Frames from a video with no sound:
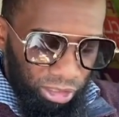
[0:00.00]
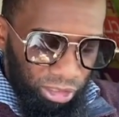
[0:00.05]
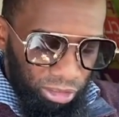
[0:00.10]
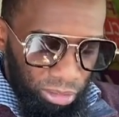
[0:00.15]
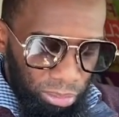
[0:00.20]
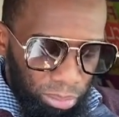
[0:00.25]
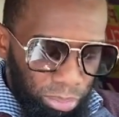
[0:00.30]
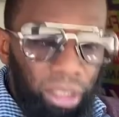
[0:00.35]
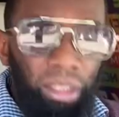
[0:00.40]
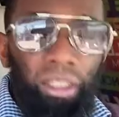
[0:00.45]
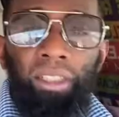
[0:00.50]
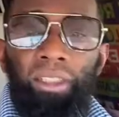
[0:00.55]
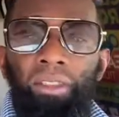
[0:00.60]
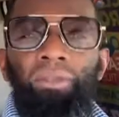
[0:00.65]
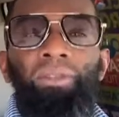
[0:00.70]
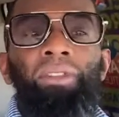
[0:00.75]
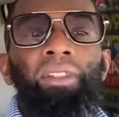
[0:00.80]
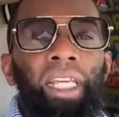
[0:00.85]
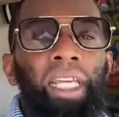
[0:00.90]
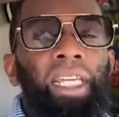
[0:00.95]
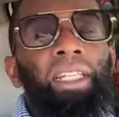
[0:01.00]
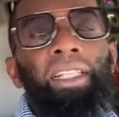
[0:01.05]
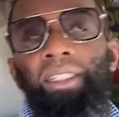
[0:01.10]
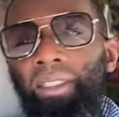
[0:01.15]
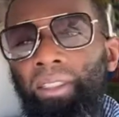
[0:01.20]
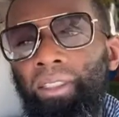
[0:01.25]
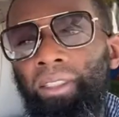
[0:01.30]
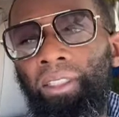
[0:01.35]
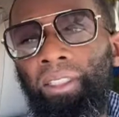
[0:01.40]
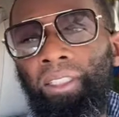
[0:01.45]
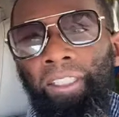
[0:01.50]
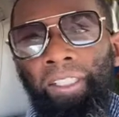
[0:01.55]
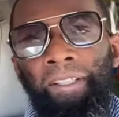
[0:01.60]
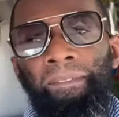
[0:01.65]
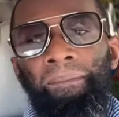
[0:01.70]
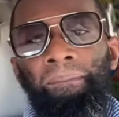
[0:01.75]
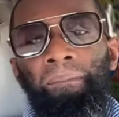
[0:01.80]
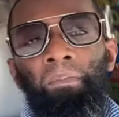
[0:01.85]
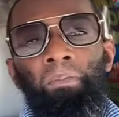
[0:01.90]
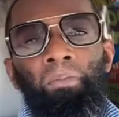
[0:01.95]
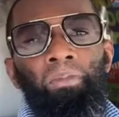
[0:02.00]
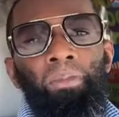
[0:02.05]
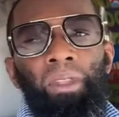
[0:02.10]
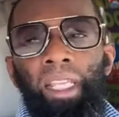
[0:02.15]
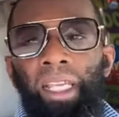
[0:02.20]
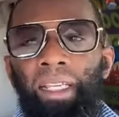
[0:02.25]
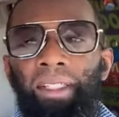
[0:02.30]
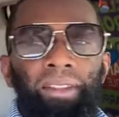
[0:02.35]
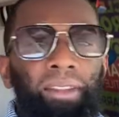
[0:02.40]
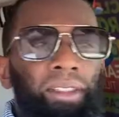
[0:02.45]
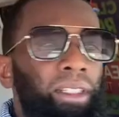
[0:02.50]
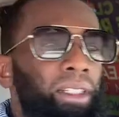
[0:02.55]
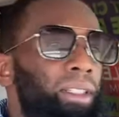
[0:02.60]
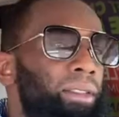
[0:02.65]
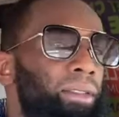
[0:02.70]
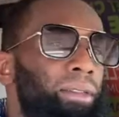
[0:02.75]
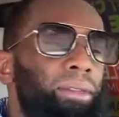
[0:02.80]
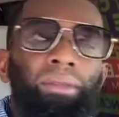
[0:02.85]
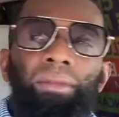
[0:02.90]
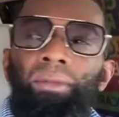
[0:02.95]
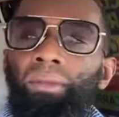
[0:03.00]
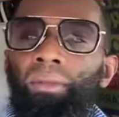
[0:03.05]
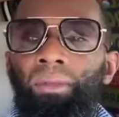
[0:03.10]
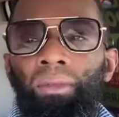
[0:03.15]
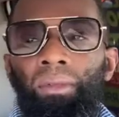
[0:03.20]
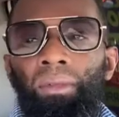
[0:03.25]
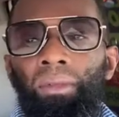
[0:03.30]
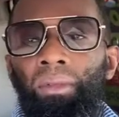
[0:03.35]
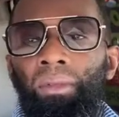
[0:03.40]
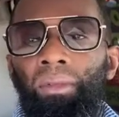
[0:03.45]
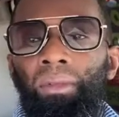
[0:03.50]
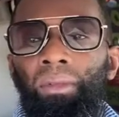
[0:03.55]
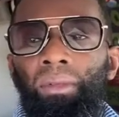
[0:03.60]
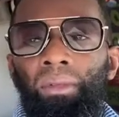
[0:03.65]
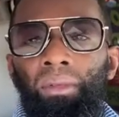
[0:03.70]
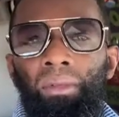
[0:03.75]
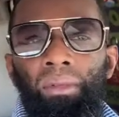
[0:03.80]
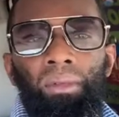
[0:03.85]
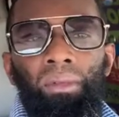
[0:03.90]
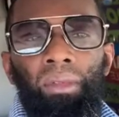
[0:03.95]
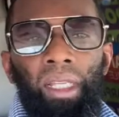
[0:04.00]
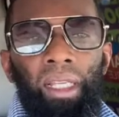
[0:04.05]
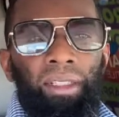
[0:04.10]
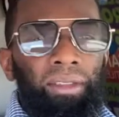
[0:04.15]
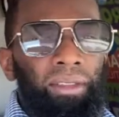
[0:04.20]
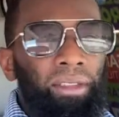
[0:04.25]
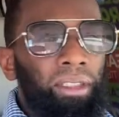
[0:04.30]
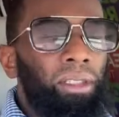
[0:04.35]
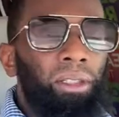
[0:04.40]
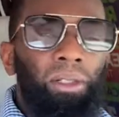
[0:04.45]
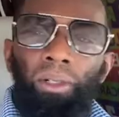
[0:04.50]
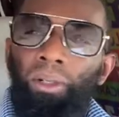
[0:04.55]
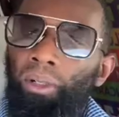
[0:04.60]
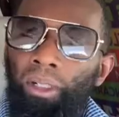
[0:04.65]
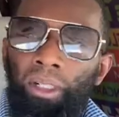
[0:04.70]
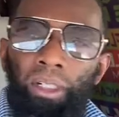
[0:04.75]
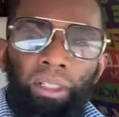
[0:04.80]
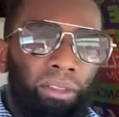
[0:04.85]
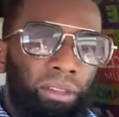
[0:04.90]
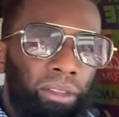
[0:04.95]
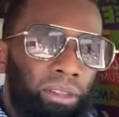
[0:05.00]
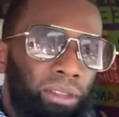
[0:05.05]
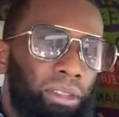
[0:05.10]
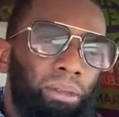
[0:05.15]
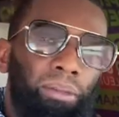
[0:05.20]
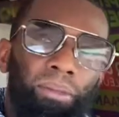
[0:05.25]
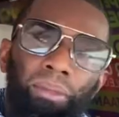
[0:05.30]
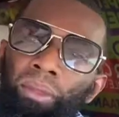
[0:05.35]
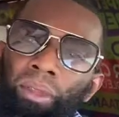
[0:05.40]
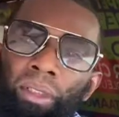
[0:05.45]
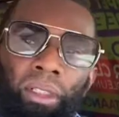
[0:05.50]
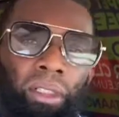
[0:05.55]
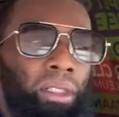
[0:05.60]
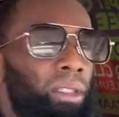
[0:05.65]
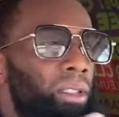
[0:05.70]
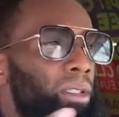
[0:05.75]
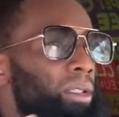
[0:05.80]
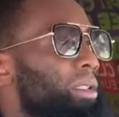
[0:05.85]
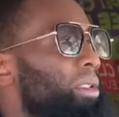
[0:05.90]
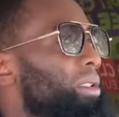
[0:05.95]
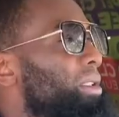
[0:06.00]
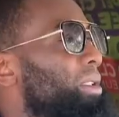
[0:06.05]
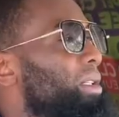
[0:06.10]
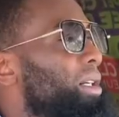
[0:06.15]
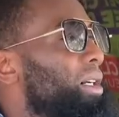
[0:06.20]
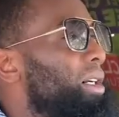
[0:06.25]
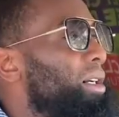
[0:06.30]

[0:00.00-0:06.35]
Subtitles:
it's a business related. That's it. That's it. Or if a